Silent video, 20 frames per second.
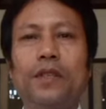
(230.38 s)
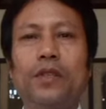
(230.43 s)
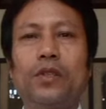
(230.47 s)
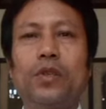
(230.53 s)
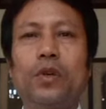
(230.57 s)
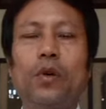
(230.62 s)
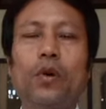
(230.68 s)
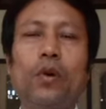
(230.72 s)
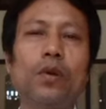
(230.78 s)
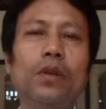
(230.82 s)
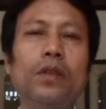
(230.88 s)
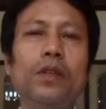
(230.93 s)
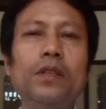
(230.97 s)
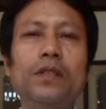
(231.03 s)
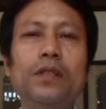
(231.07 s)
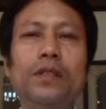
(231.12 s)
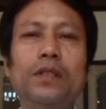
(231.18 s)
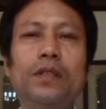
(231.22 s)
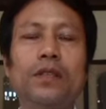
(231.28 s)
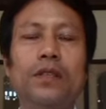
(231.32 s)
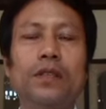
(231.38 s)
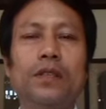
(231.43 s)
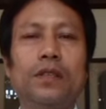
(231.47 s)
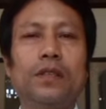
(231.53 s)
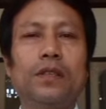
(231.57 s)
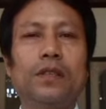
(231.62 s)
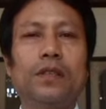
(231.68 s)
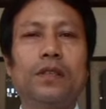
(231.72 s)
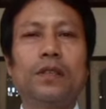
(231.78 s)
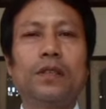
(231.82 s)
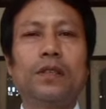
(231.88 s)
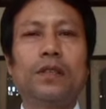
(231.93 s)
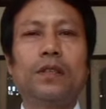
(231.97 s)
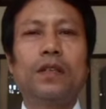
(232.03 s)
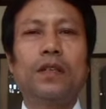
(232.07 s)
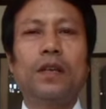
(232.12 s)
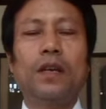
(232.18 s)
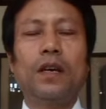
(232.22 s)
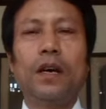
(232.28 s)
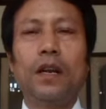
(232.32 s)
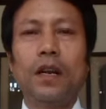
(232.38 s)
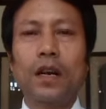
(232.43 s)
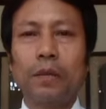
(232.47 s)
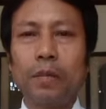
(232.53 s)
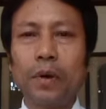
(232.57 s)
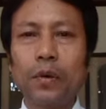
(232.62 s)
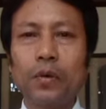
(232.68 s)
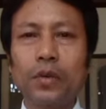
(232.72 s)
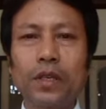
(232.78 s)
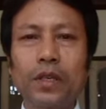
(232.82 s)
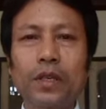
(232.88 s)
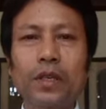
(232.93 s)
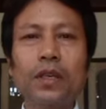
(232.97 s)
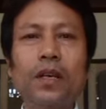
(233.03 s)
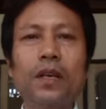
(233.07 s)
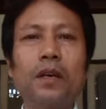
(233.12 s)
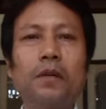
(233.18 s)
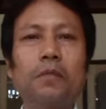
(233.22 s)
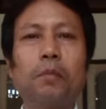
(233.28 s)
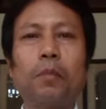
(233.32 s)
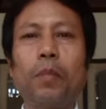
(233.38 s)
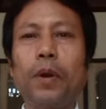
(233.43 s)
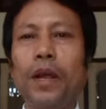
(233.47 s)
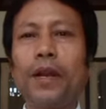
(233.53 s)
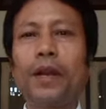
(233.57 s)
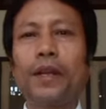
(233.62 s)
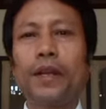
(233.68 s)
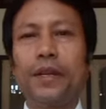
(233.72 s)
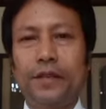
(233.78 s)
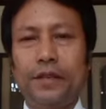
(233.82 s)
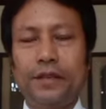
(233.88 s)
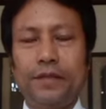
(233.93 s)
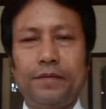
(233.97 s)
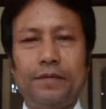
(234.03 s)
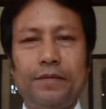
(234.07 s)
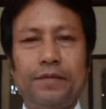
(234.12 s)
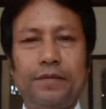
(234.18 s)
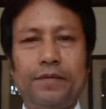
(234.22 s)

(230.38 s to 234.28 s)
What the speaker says: So all these are about the planning.